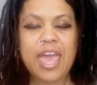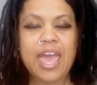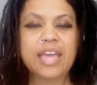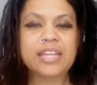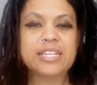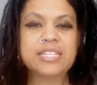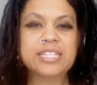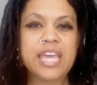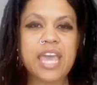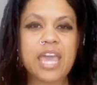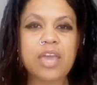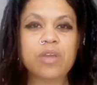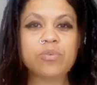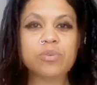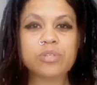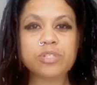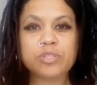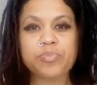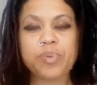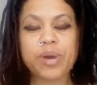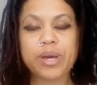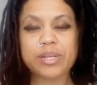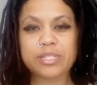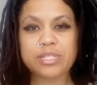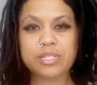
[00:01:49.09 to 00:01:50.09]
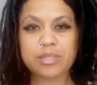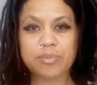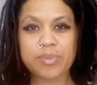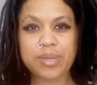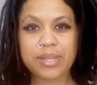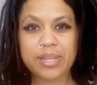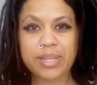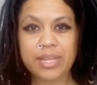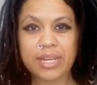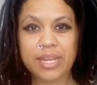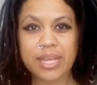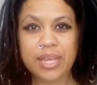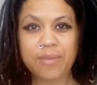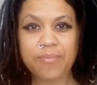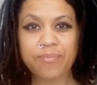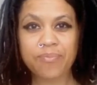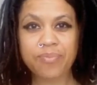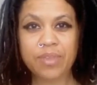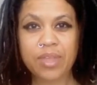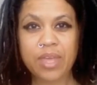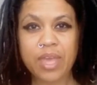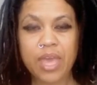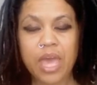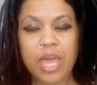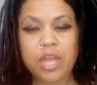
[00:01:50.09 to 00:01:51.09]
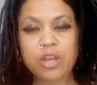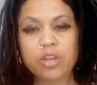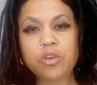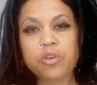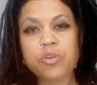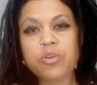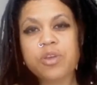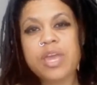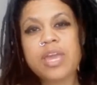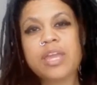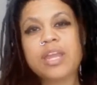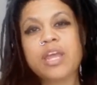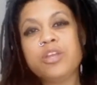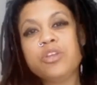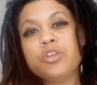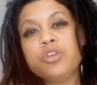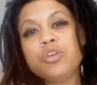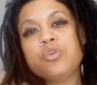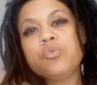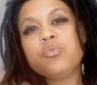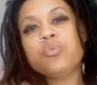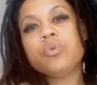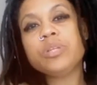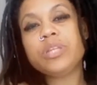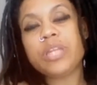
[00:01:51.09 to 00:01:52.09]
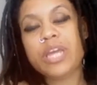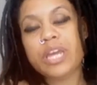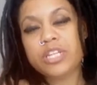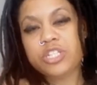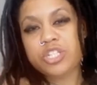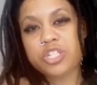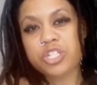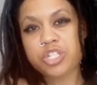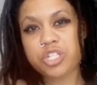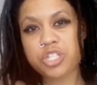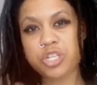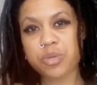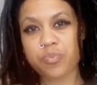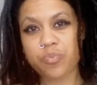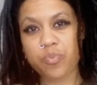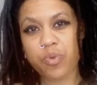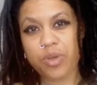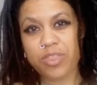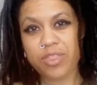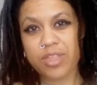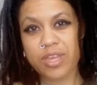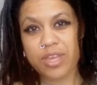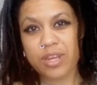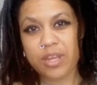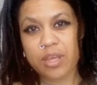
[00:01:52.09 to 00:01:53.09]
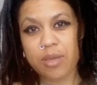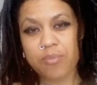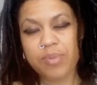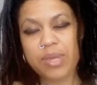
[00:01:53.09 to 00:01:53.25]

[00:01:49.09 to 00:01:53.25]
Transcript: and take responsibility and create a new relationship with it.